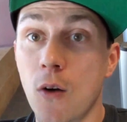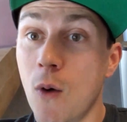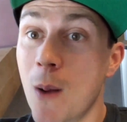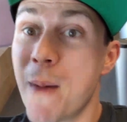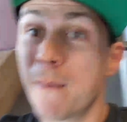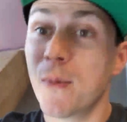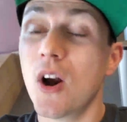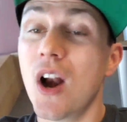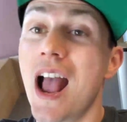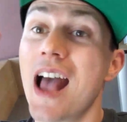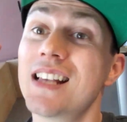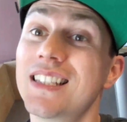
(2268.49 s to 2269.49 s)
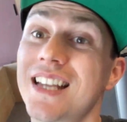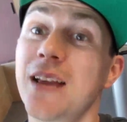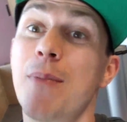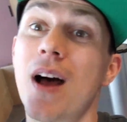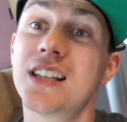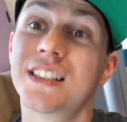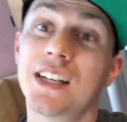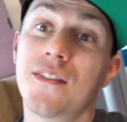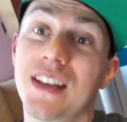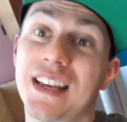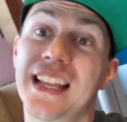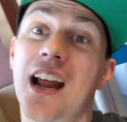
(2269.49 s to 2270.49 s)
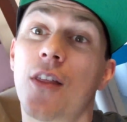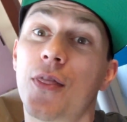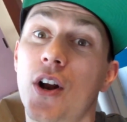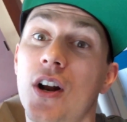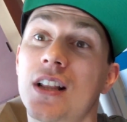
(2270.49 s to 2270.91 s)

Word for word: Remember, stay positive, get out there.